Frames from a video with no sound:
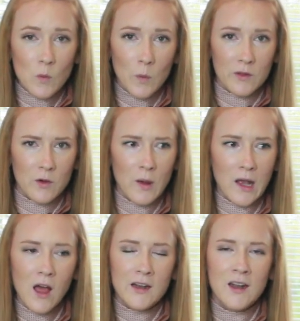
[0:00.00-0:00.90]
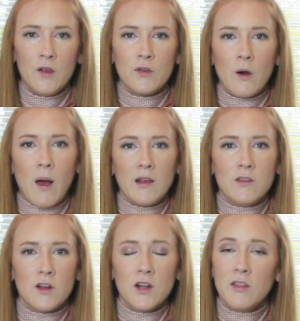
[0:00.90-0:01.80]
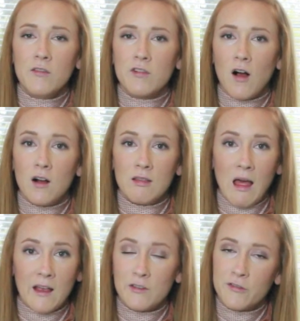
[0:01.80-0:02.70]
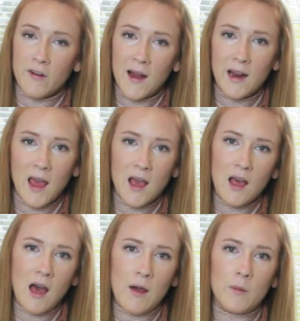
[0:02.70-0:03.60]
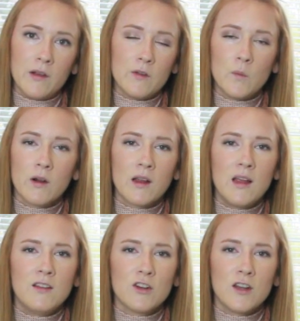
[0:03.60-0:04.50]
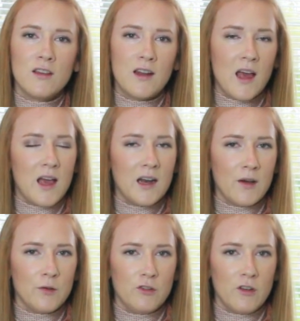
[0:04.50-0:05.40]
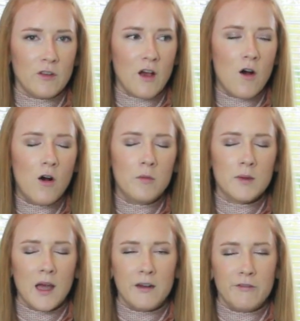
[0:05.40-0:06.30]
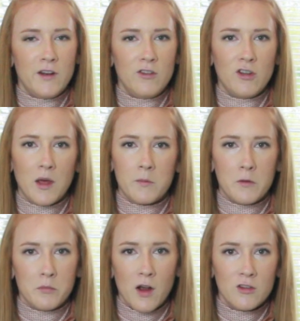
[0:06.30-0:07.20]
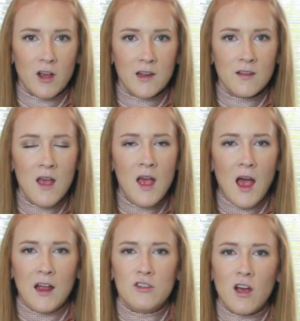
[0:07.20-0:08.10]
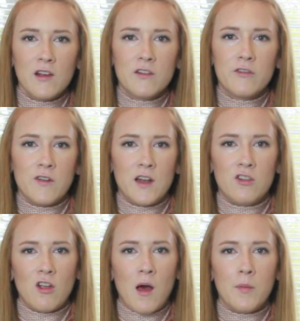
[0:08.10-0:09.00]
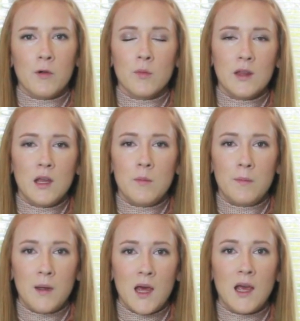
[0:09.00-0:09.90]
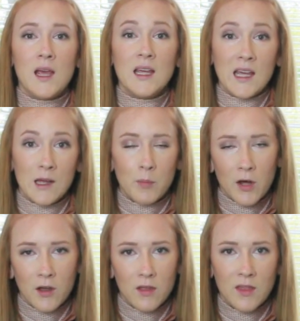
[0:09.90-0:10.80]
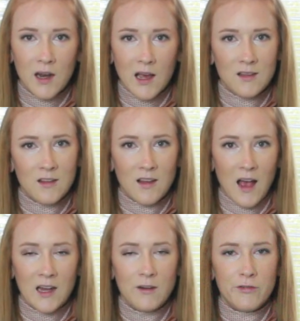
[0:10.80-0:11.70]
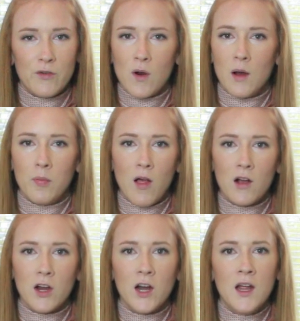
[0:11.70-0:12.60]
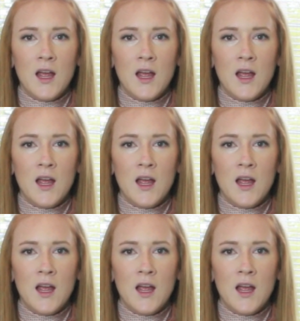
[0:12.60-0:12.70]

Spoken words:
what's going on. So I started the vlog last Friday. I was working during the day and I was just at home kind of finishing up some projects. I just finished up a really big ebook that I designed for a blogger